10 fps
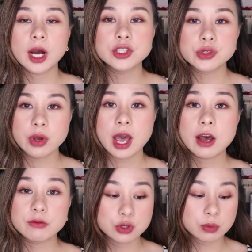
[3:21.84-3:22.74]
I do
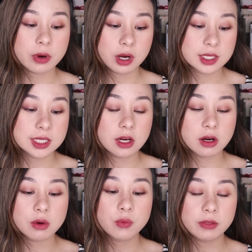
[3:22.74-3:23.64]
have two products
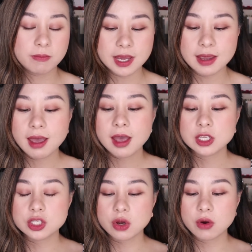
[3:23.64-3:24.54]
here with me.
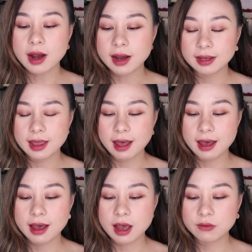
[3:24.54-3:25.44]
So I
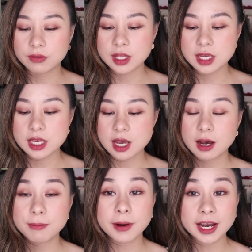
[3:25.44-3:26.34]
have the
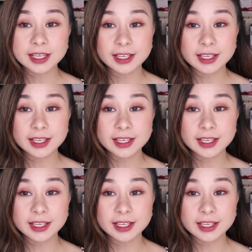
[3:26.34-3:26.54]
by